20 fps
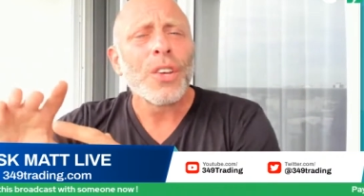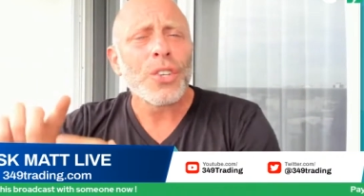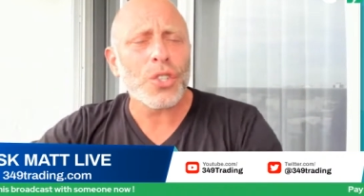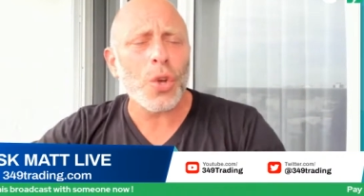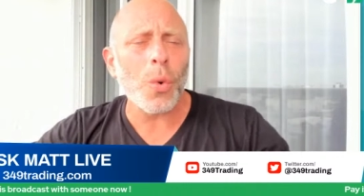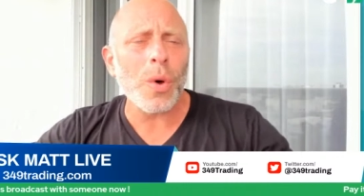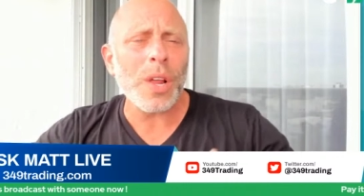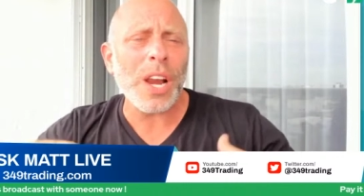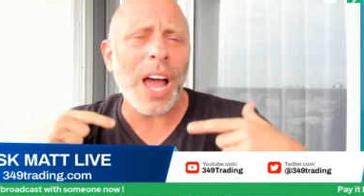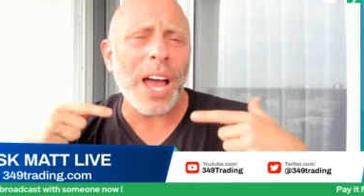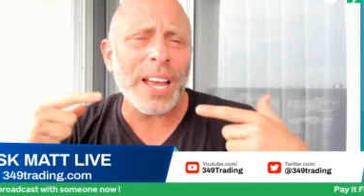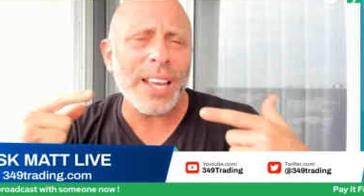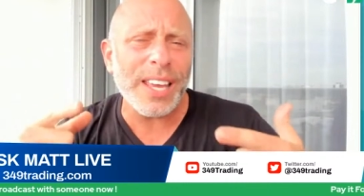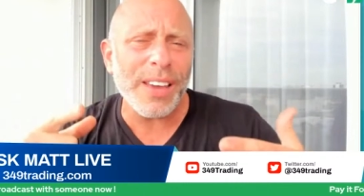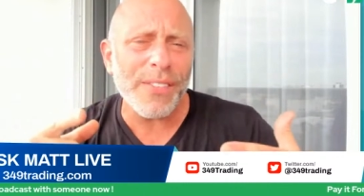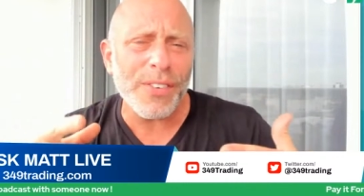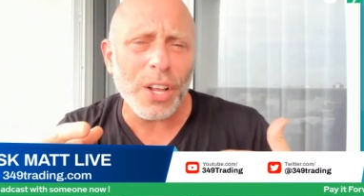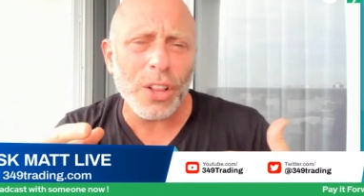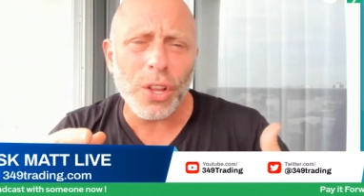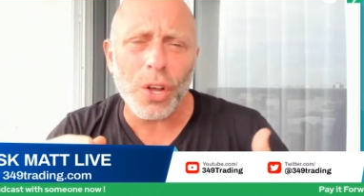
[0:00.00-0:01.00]
so when I
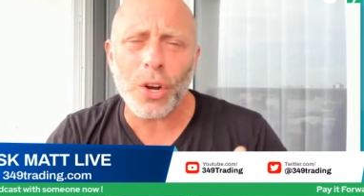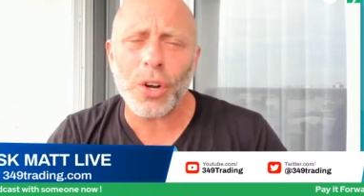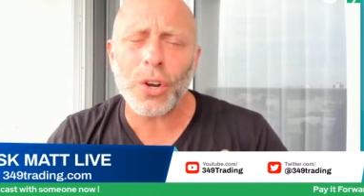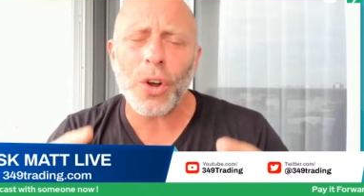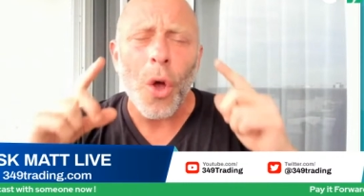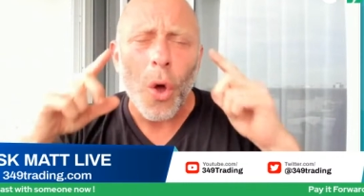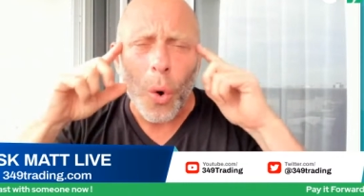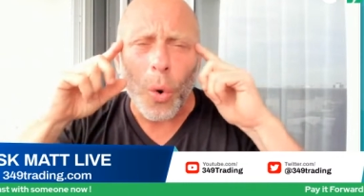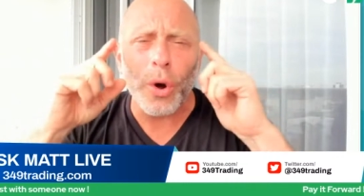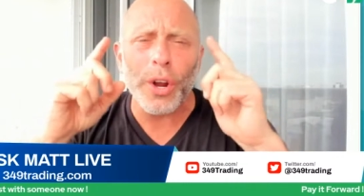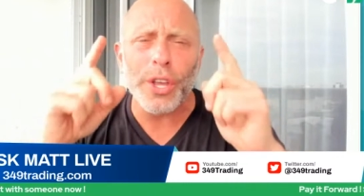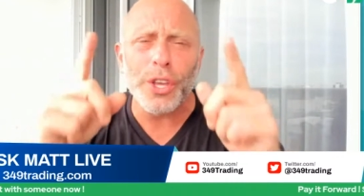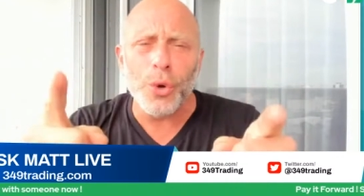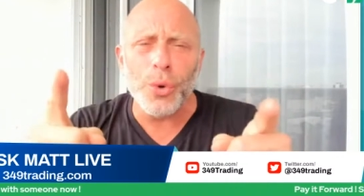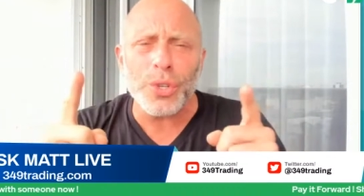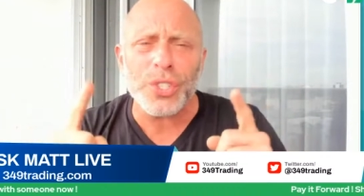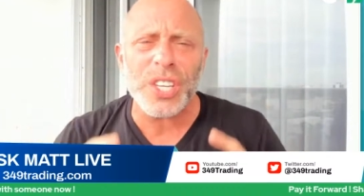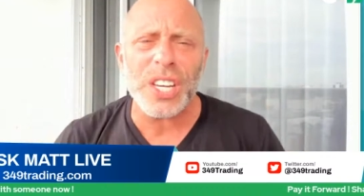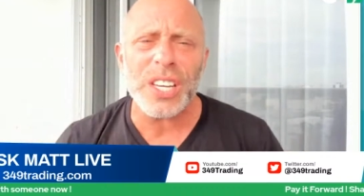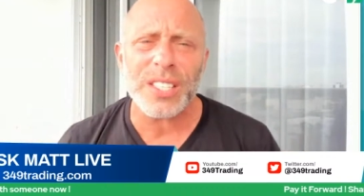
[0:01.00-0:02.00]
give an alert or
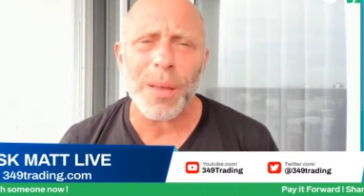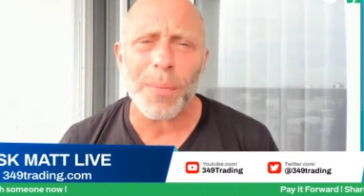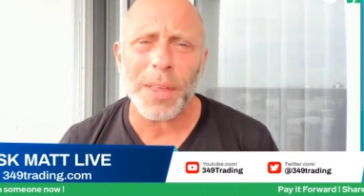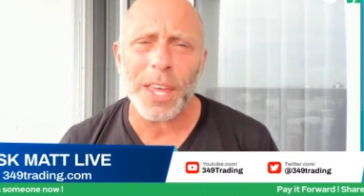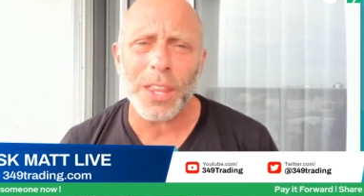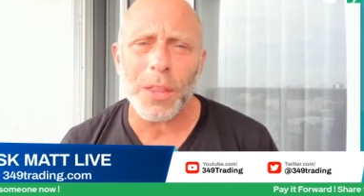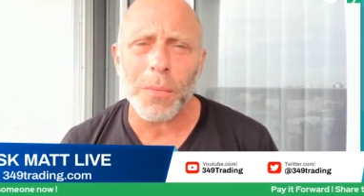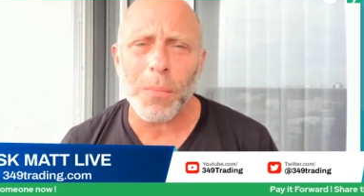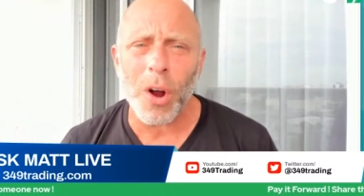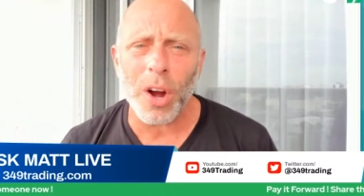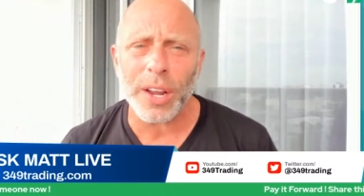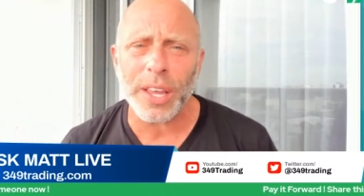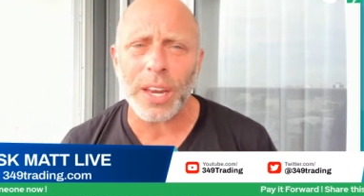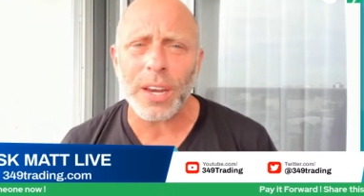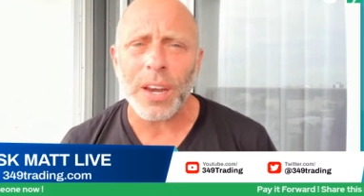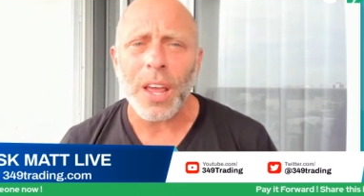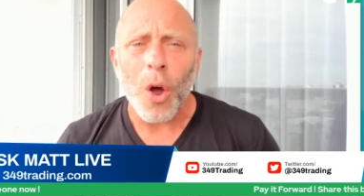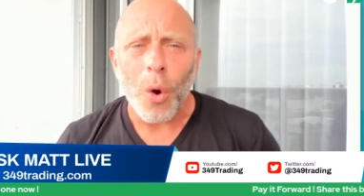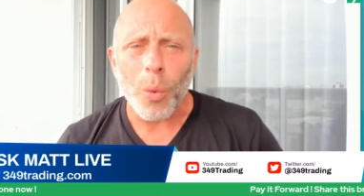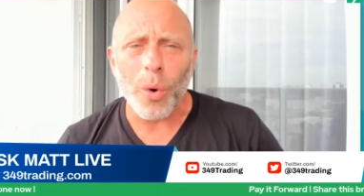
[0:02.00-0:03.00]
you see something in the
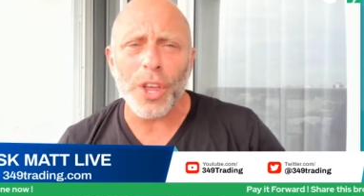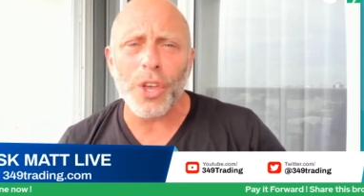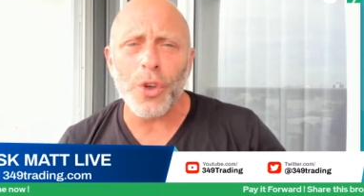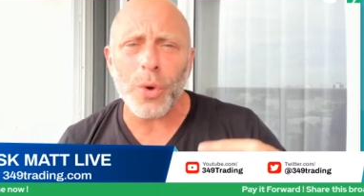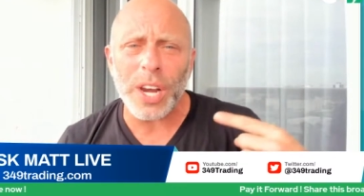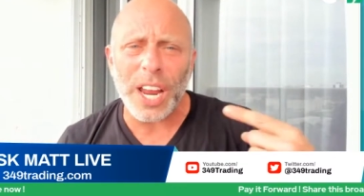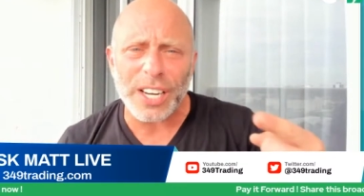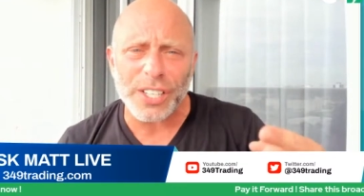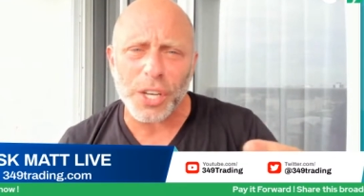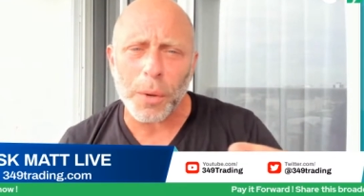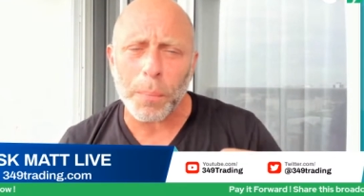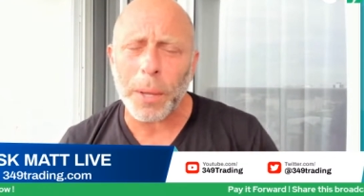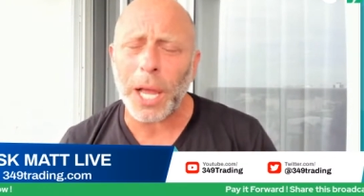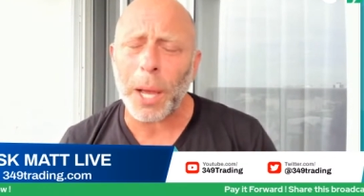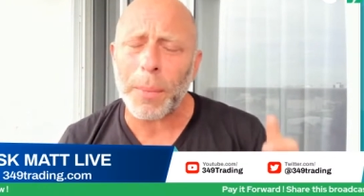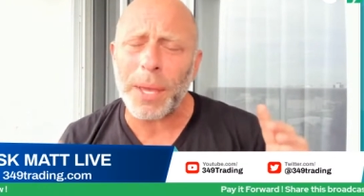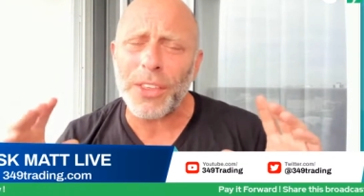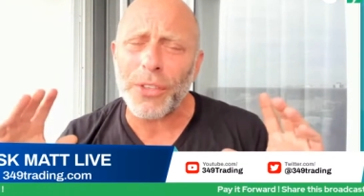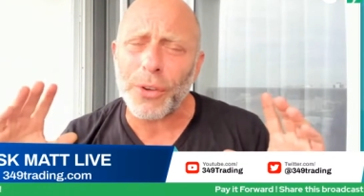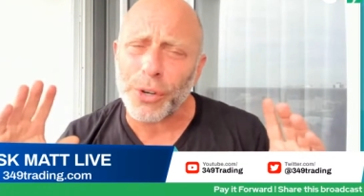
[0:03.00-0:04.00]
market where you can actually pick
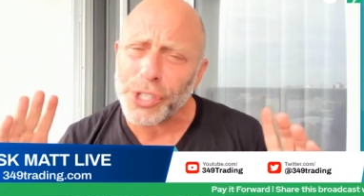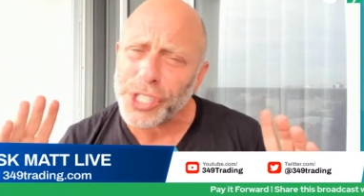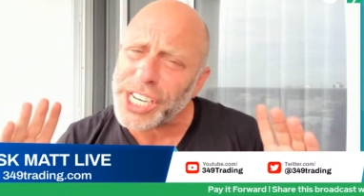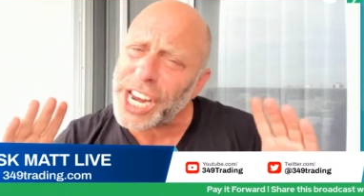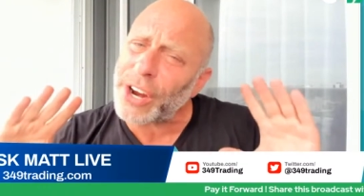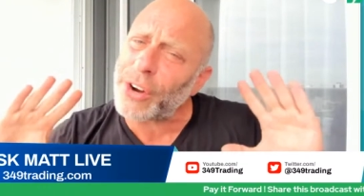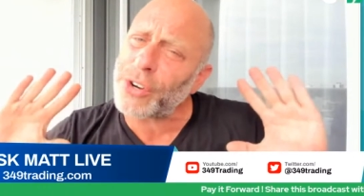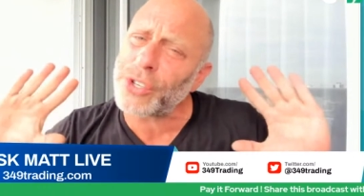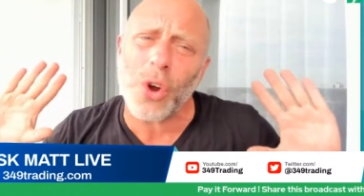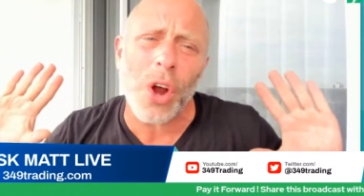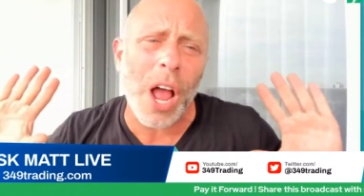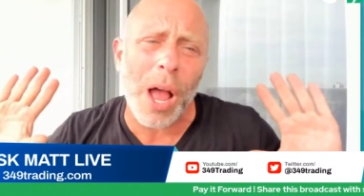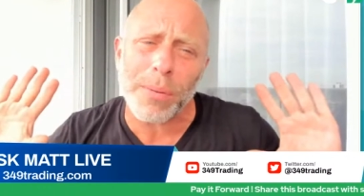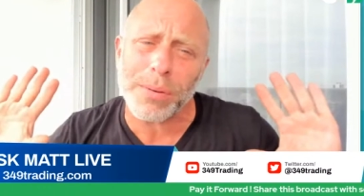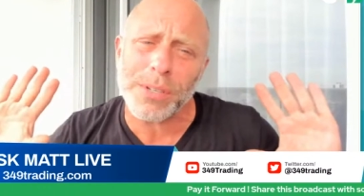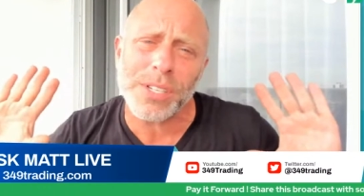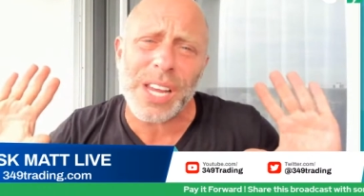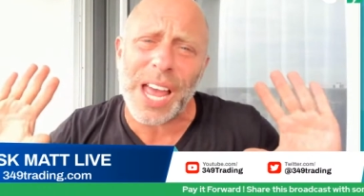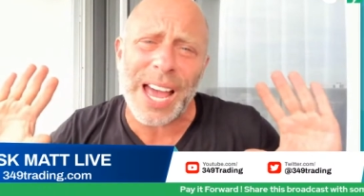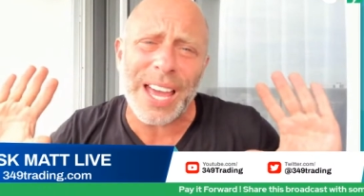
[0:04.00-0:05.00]
up either shares or
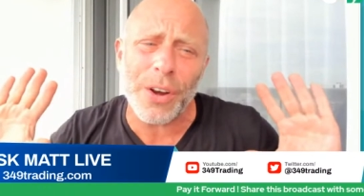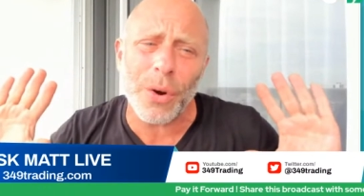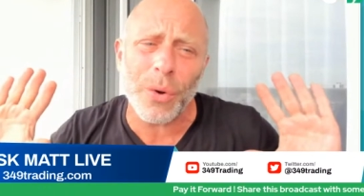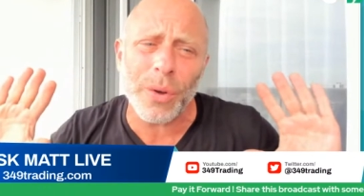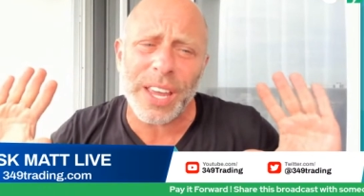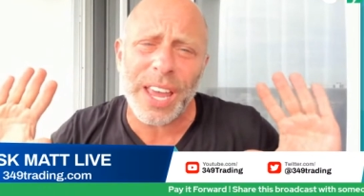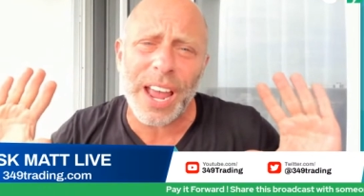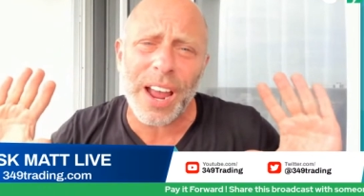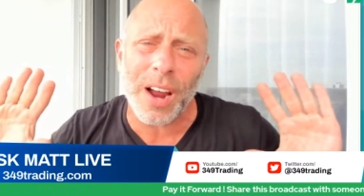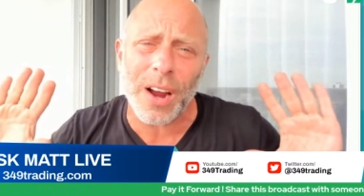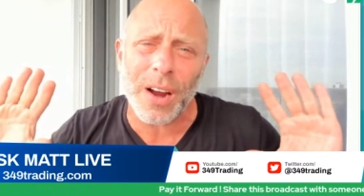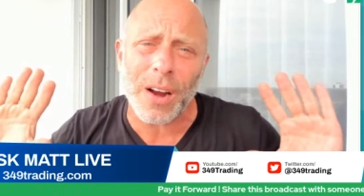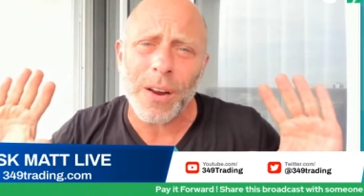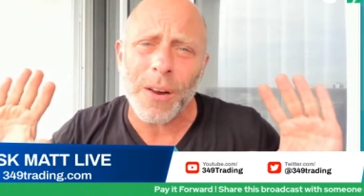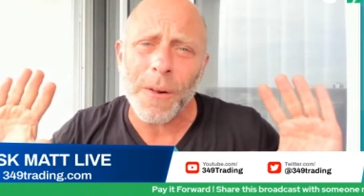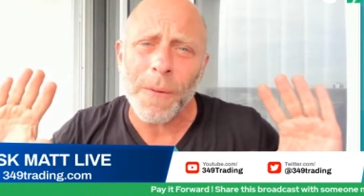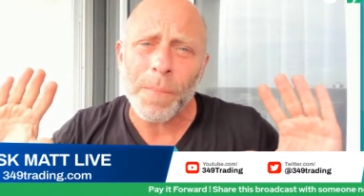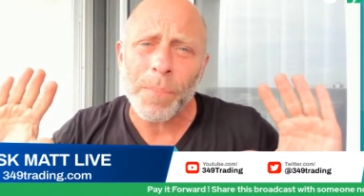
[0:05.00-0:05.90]
options, I don't care.